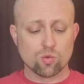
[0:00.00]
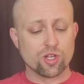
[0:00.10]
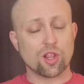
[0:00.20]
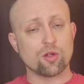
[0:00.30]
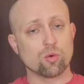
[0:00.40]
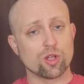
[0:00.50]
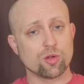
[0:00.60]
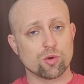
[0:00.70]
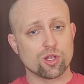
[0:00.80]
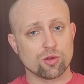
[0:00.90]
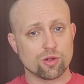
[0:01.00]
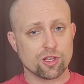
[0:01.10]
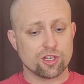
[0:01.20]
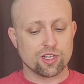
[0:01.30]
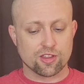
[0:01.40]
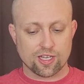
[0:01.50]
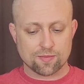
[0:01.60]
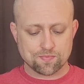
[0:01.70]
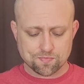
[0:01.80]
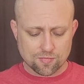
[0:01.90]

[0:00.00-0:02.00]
Really, really, really, really dig that.